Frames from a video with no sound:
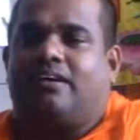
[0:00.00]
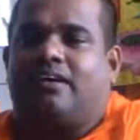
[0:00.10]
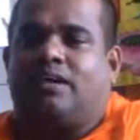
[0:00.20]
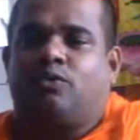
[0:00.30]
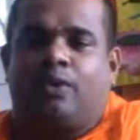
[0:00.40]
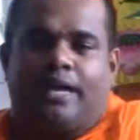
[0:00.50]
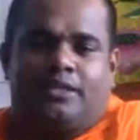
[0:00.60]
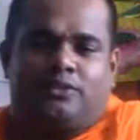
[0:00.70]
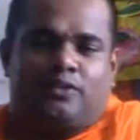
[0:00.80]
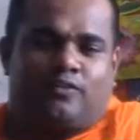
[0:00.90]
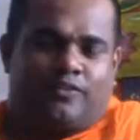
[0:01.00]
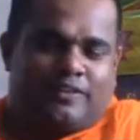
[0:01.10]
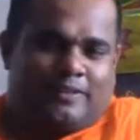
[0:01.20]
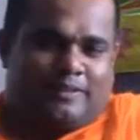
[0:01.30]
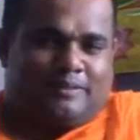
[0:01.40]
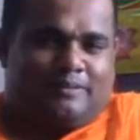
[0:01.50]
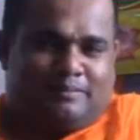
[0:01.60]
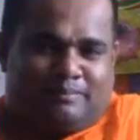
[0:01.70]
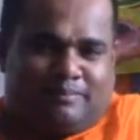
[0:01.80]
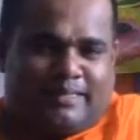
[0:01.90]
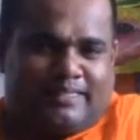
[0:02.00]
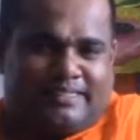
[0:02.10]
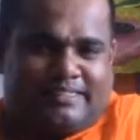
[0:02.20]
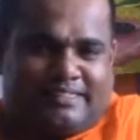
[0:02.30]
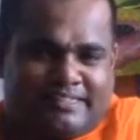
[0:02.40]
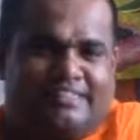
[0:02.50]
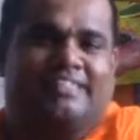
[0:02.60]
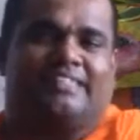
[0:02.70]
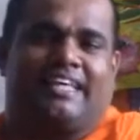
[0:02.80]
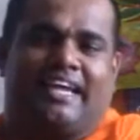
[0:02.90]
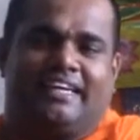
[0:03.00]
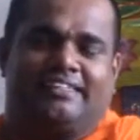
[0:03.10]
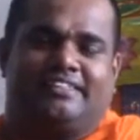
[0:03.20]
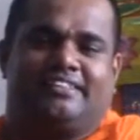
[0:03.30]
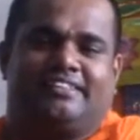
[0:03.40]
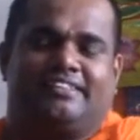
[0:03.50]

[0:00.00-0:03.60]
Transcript: I would like to offer my sincere thanks